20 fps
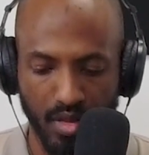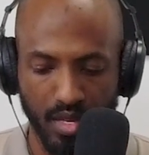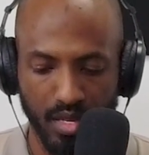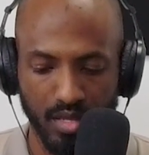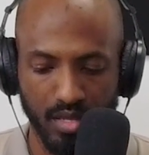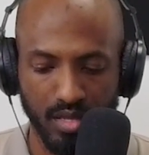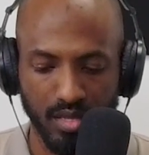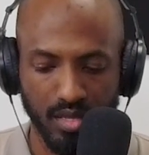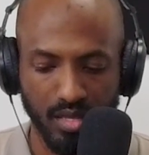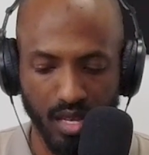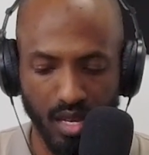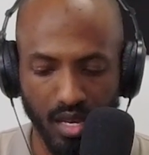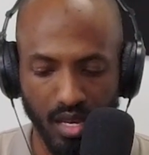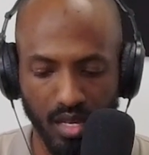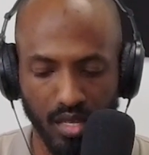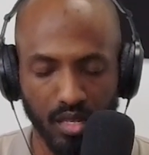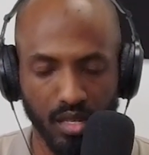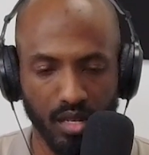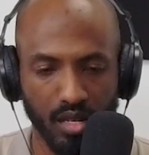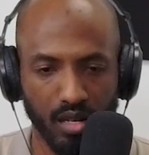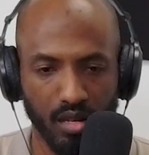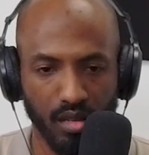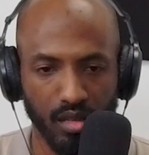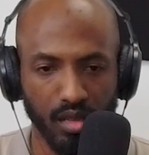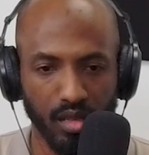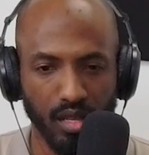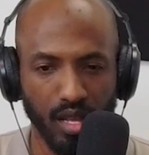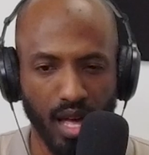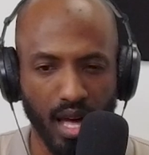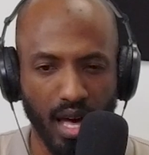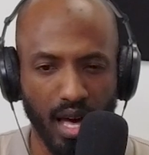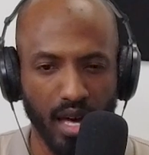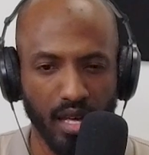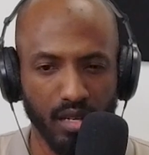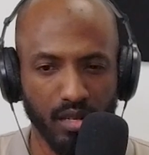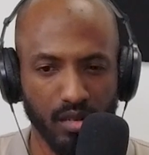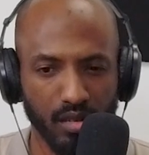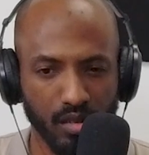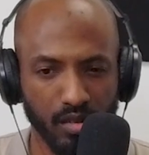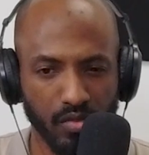seen a lot
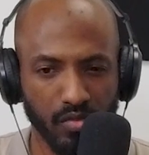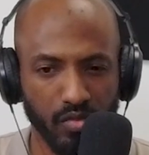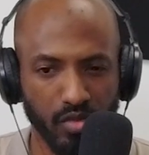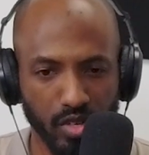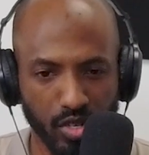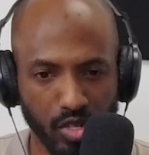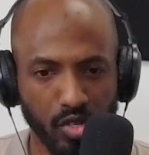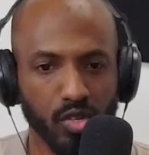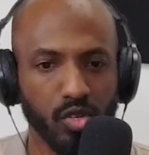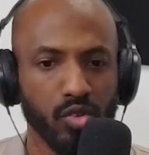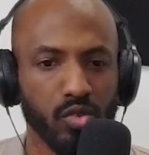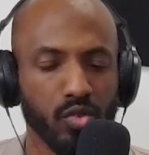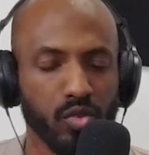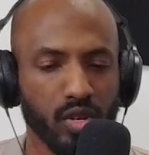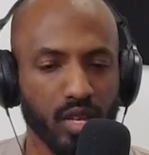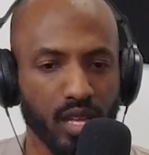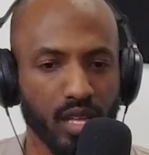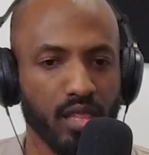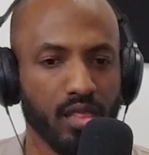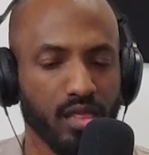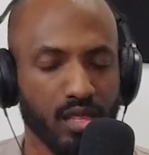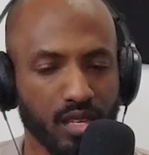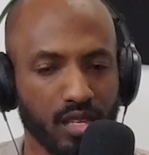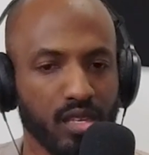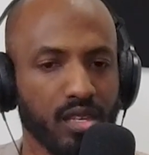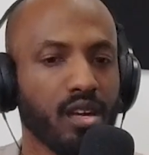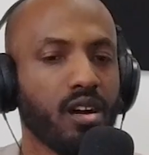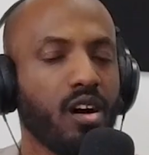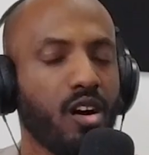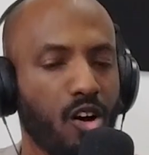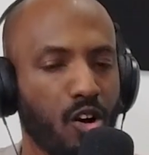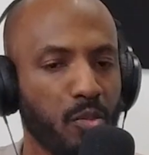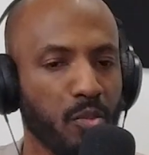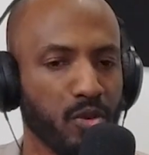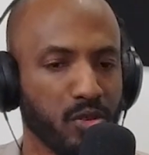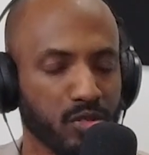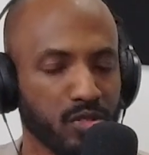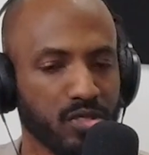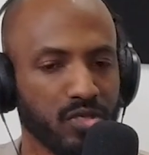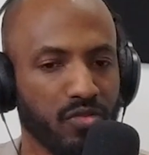of new in the
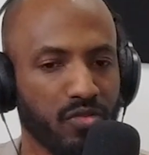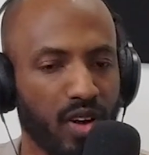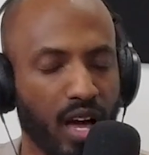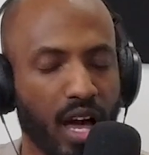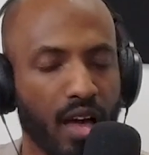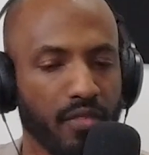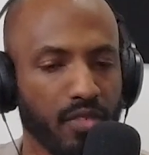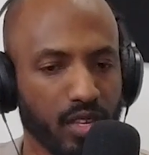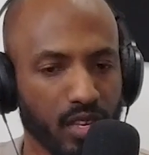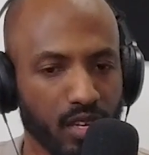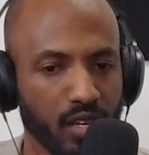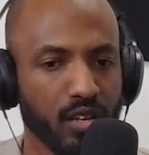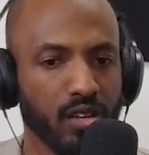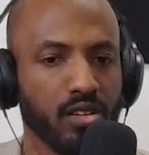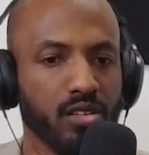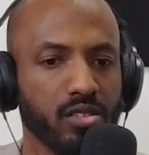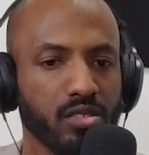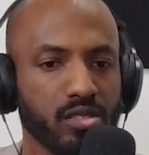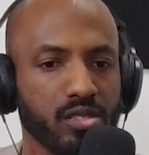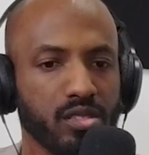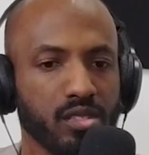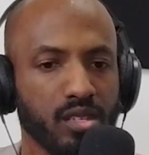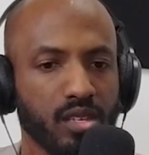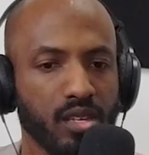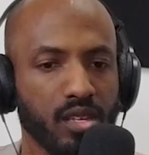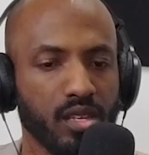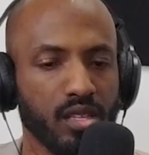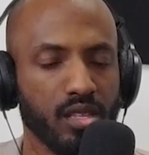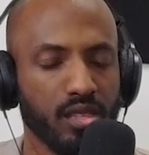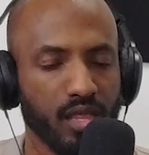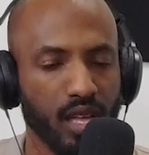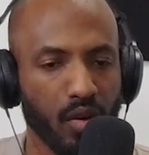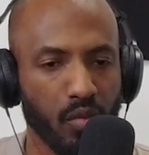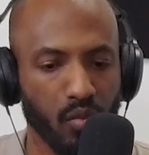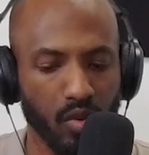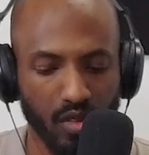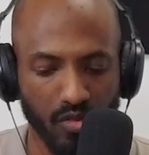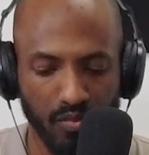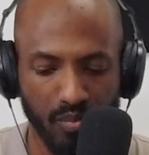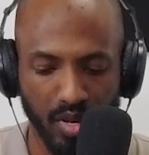almost 5 years that
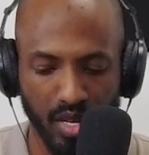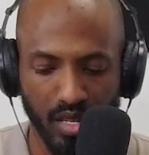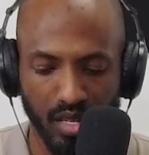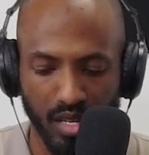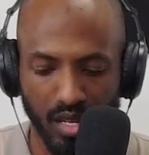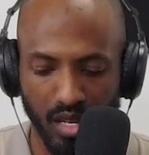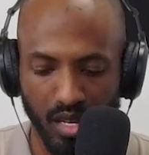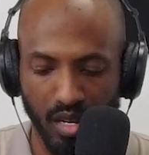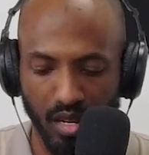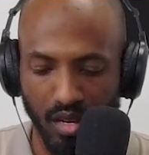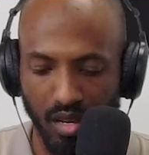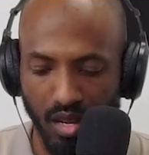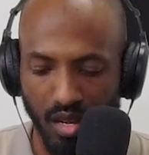we've been here.